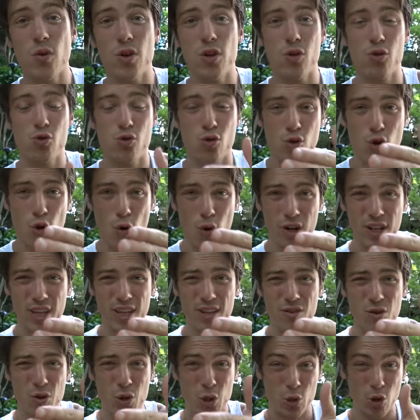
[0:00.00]
one, you go,
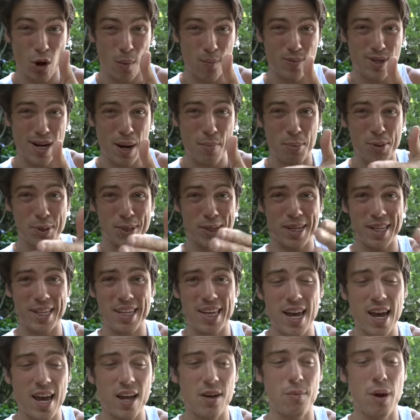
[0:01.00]
you drop 10%
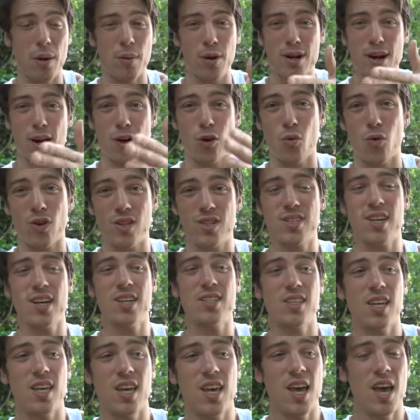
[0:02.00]
again, maybe you're down to
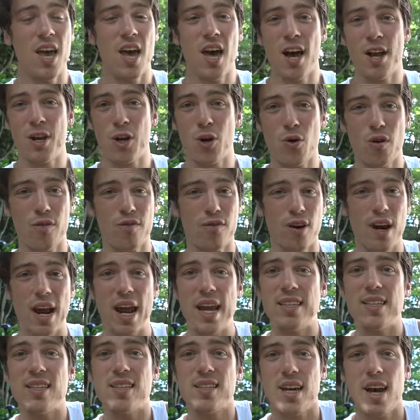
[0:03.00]
160, you're going for
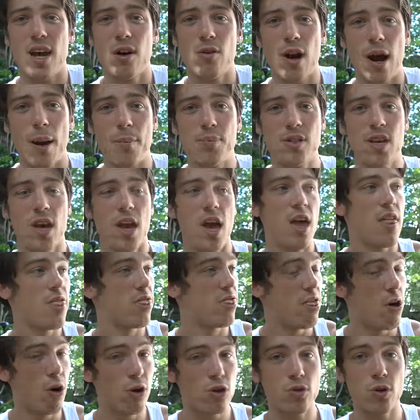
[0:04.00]
eight to 10 reps.
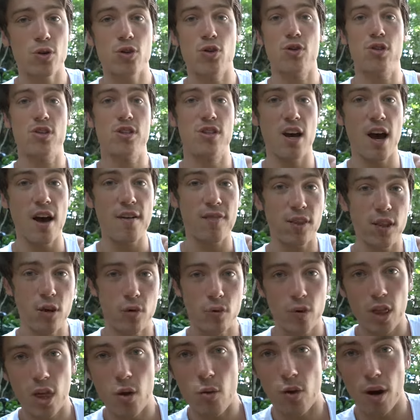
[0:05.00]
Those ones you definitely
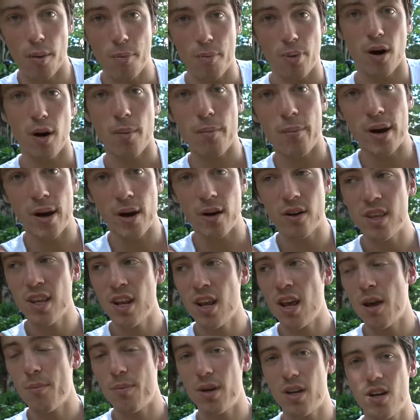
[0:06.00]
really wanna pump out
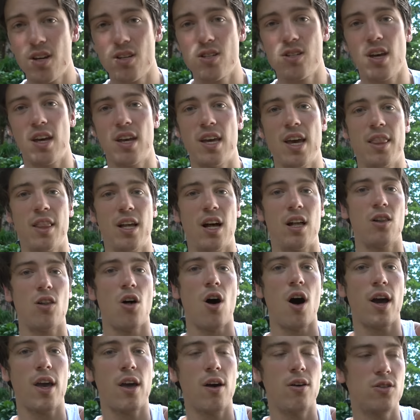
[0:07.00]
because again, that
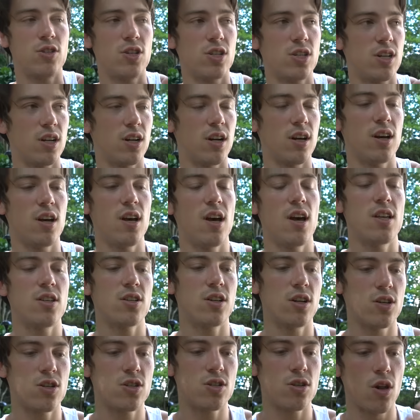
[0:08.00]
lockout's just gonna,
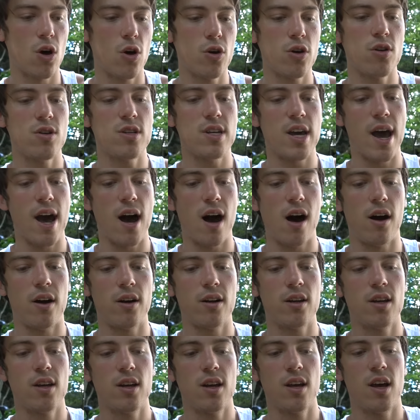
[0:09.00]
it's gonna slow you
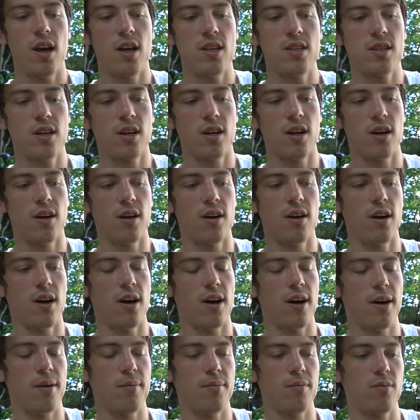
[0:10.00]
down, it's gonna
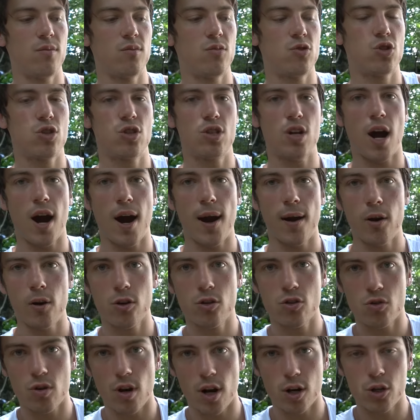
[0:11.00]
um, tire
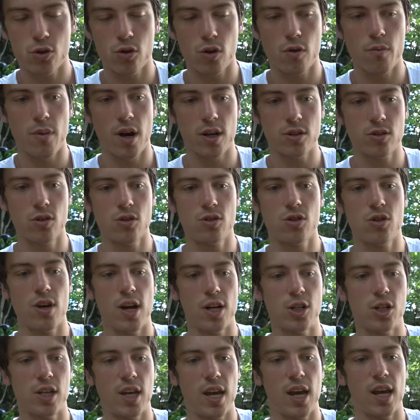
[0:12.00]
your structural muscles so you
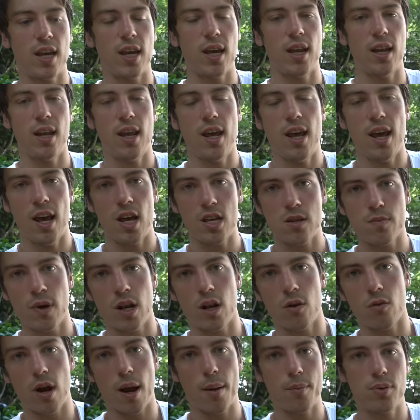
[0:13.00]
actually can't get as
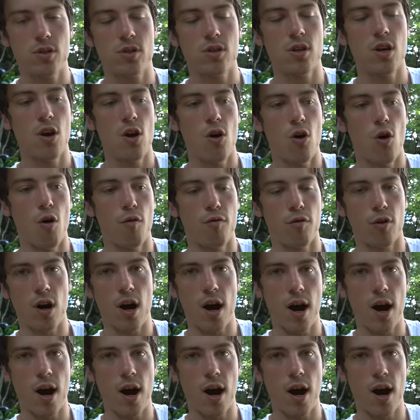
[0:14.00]
many reps over